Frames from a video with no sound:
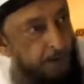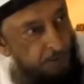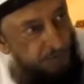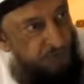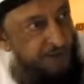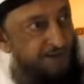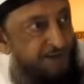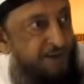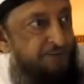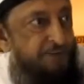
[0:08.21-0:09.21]
Can you
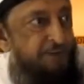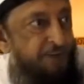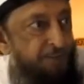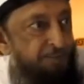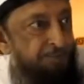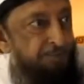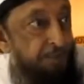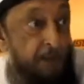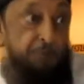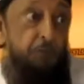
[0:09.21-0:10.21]
change that system?
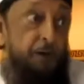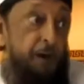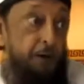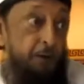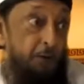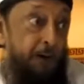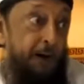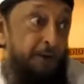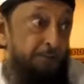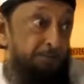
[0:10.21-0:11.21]
If you can, go
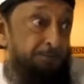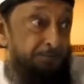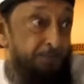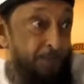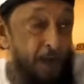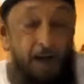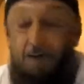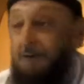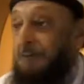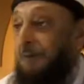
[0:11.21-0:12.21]
ahead.
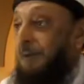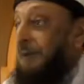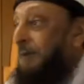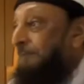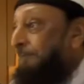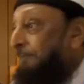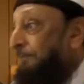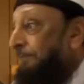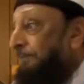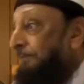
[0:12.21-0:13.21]
I'm not stopping you.
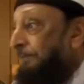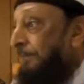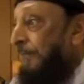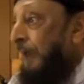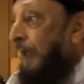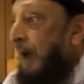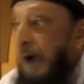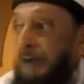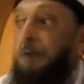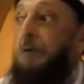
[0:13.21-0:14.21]

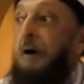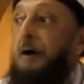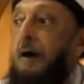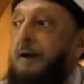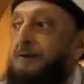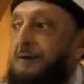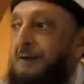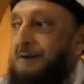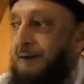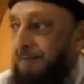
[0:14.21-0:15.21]
I know I can't
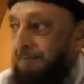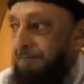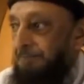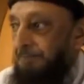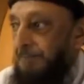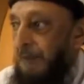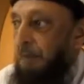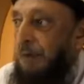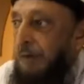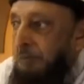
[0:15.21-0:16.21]
change it.
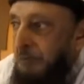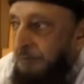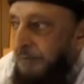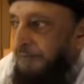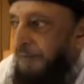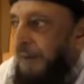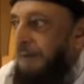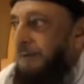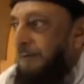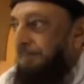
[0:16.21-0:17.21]
But then what must
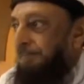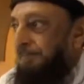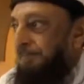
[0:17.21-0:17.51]
I do?